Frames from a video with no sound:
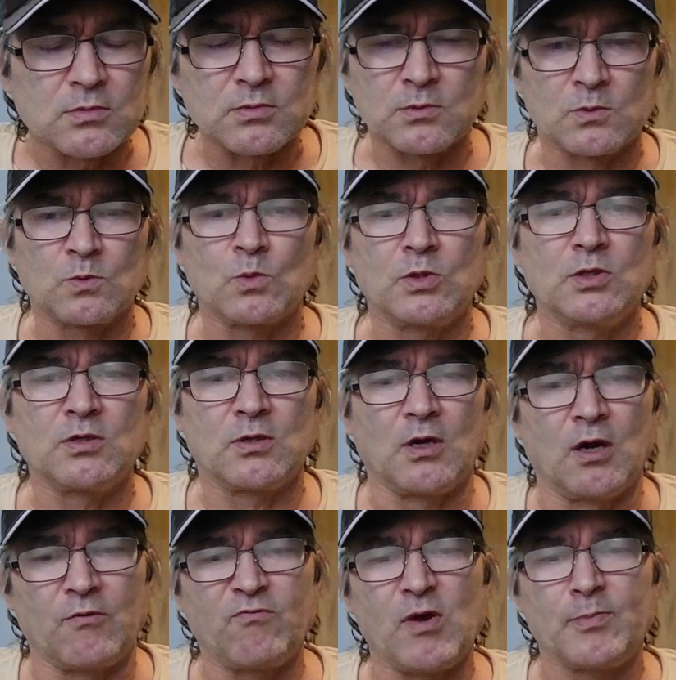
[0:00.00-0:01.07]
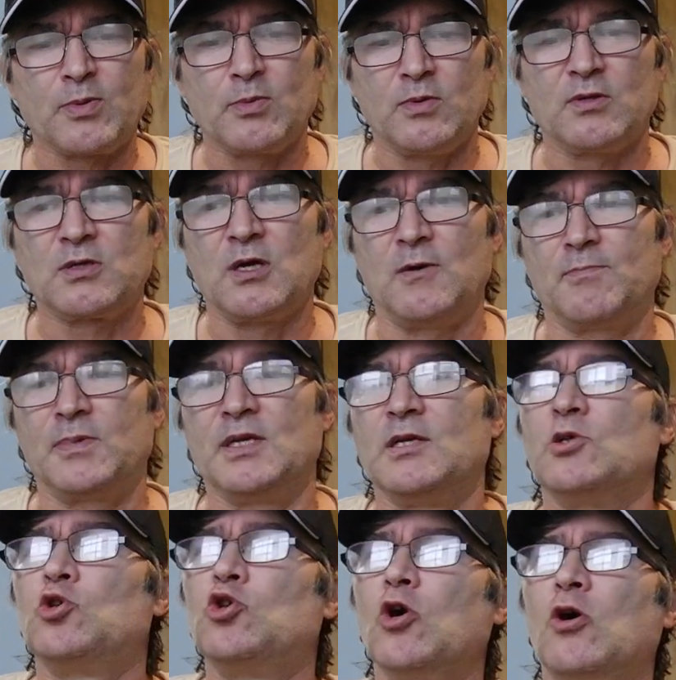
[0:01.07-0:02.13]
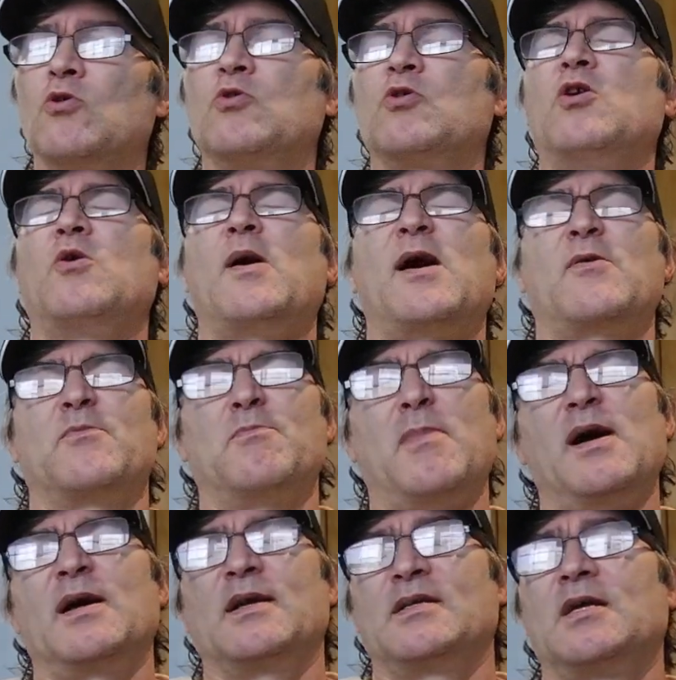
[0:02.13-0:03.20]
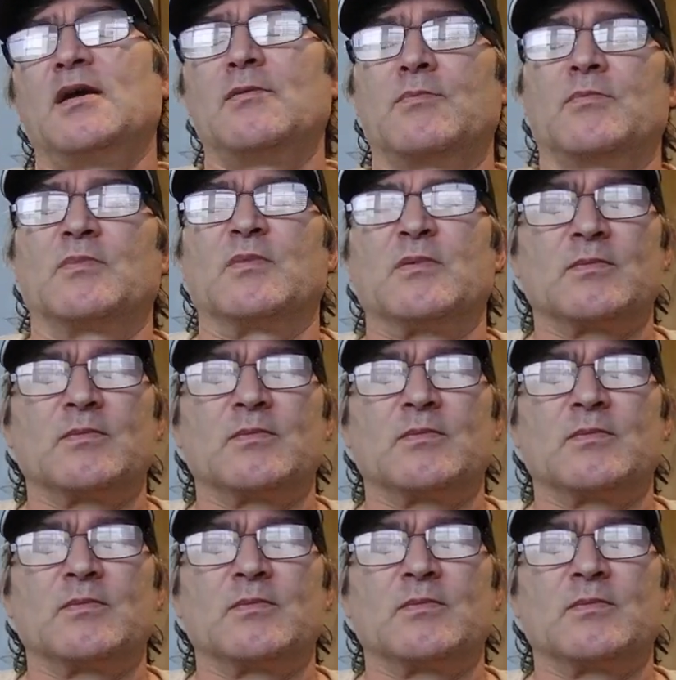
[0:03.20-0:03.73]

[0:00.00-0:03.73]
a reputable company. Don't go out and buy 10